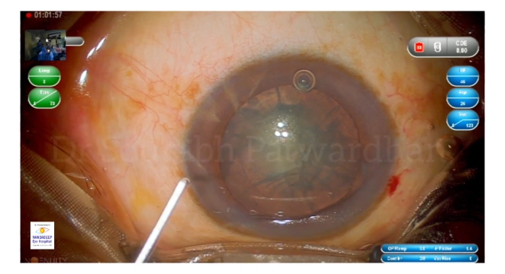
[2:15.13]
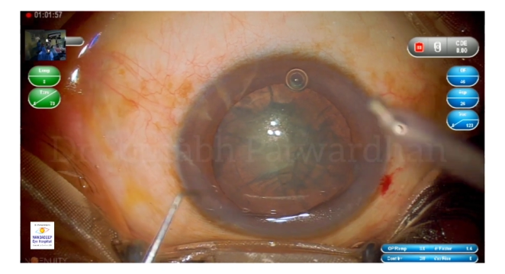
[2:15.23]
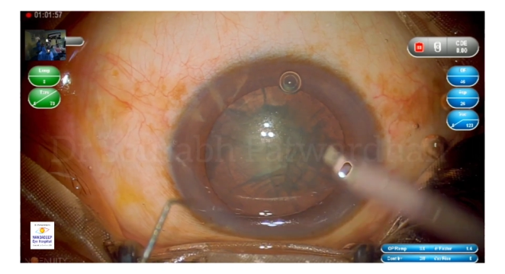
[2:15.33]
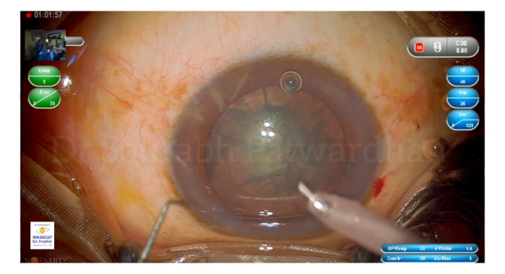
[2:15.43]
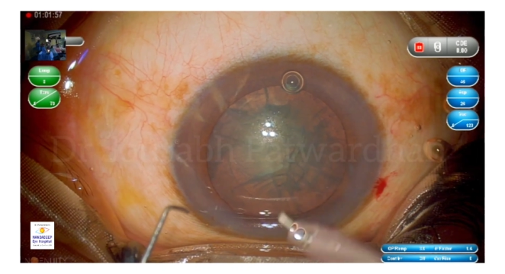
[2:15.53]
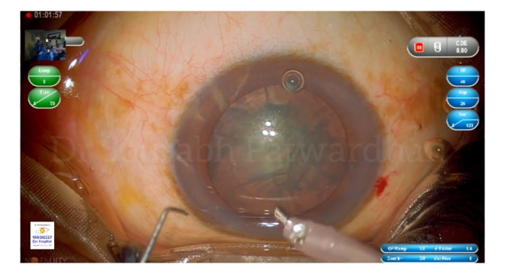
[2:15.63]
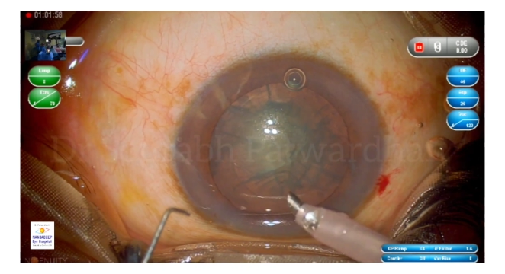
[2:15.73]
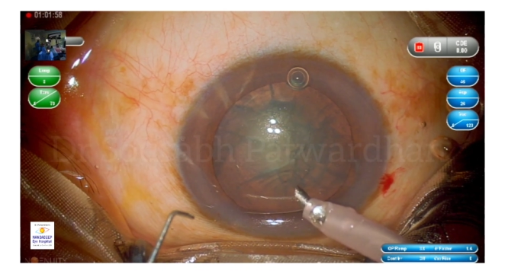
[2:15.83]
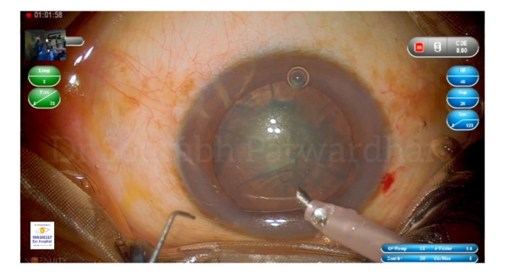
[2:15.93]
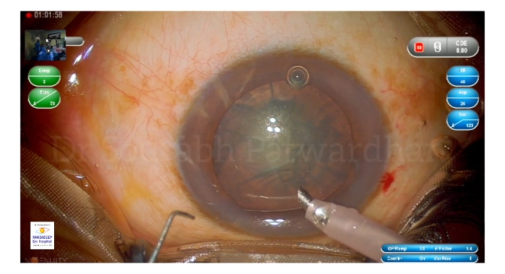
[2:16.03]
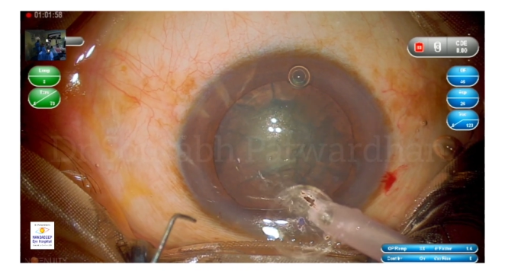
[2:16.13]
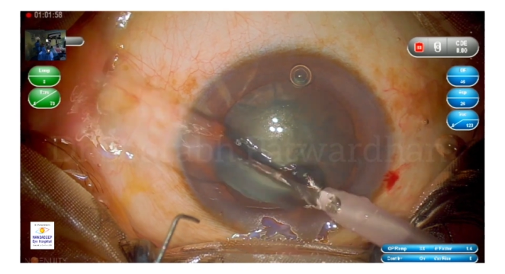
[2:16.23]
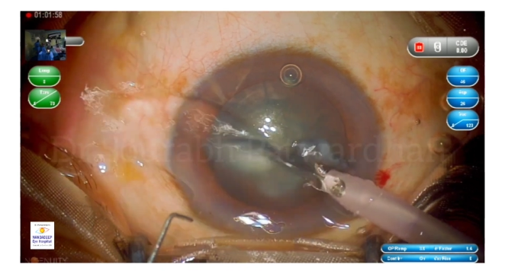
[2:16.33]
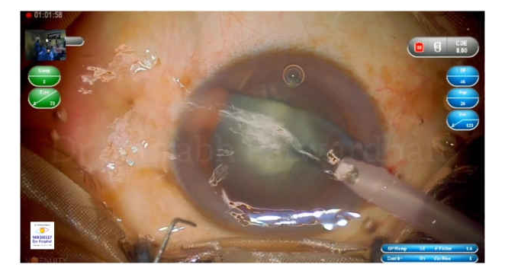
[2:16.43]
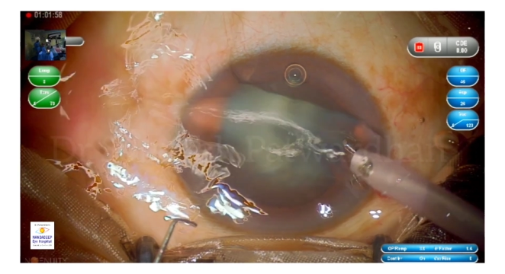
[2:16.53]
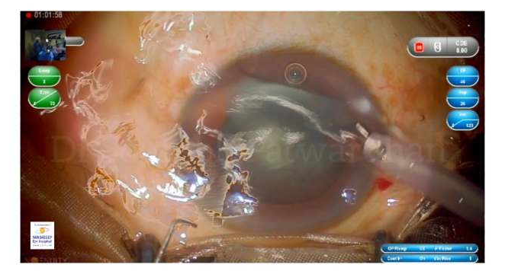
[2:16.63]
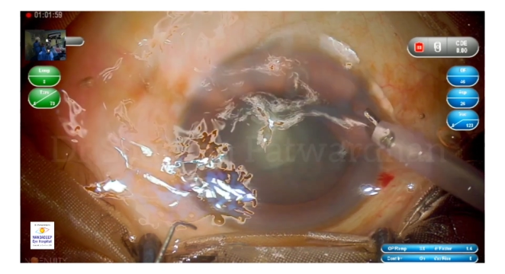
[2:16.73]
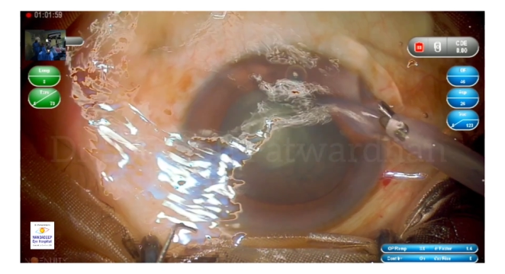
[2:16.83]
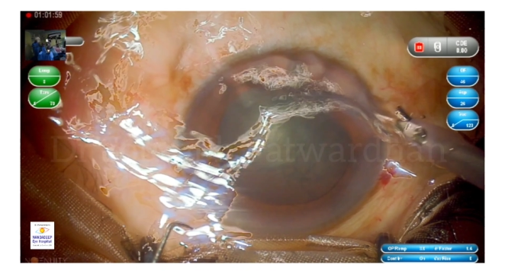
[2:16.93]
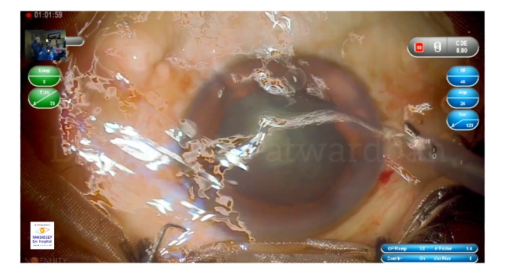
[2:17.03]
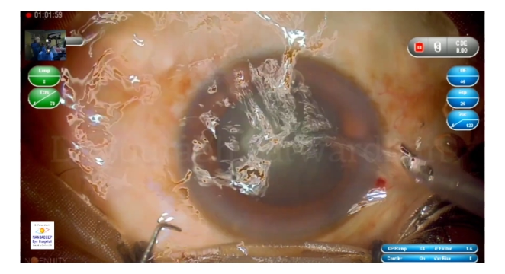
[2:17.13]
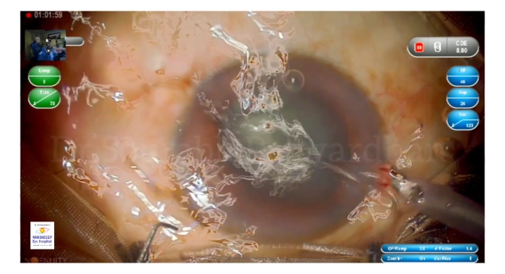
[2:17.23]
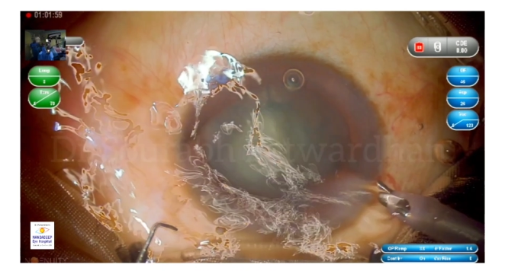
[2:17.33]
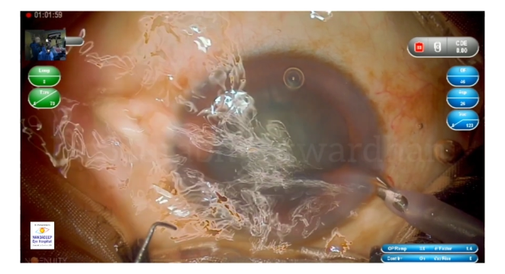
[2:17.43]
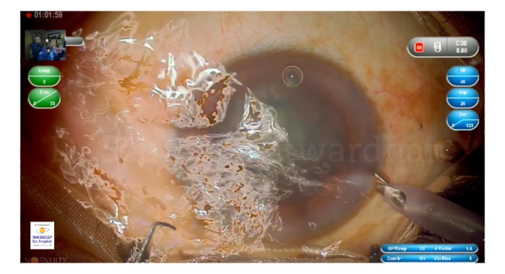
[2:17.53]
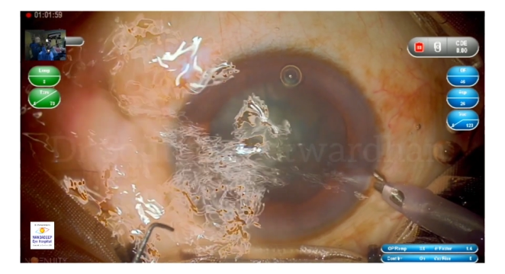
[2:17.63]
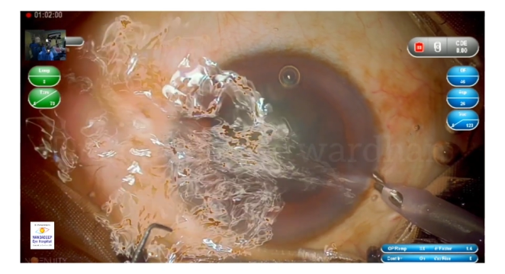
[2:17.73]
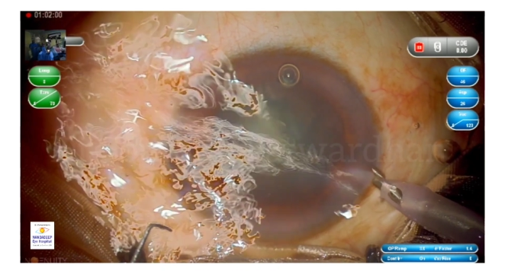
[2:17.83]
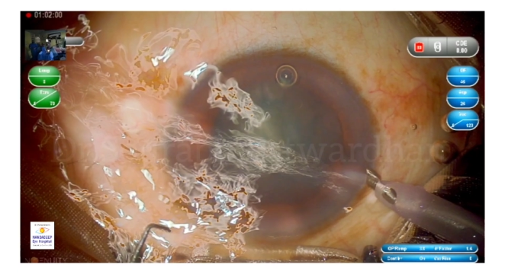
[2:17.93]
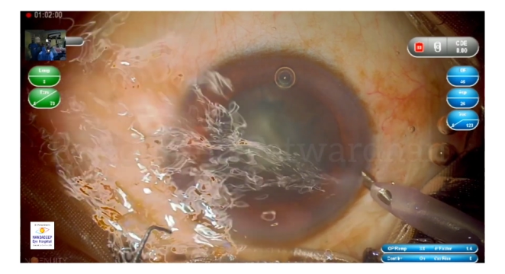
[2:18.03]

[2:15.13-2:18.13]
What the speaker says: No face is visible, so there are no lips to read.